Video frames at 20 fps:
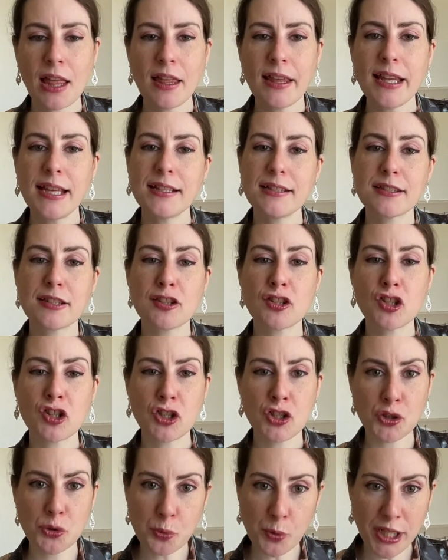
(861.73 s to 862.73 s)
It's
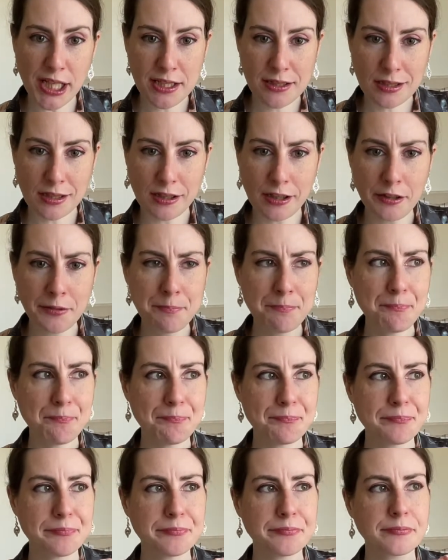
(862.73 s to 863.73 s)
sweeter
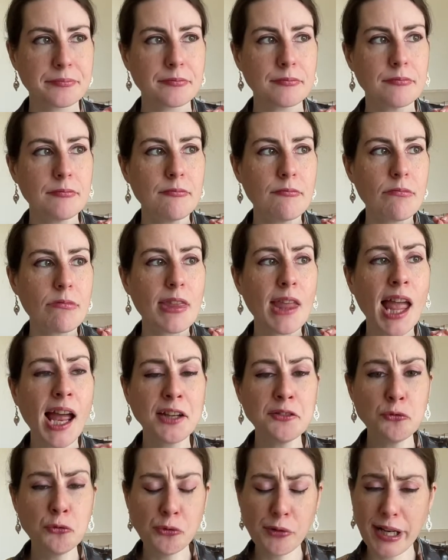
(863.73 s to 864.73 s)

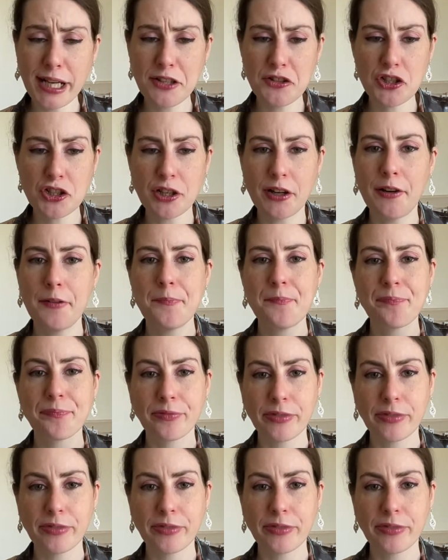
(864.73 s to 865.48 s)
and richer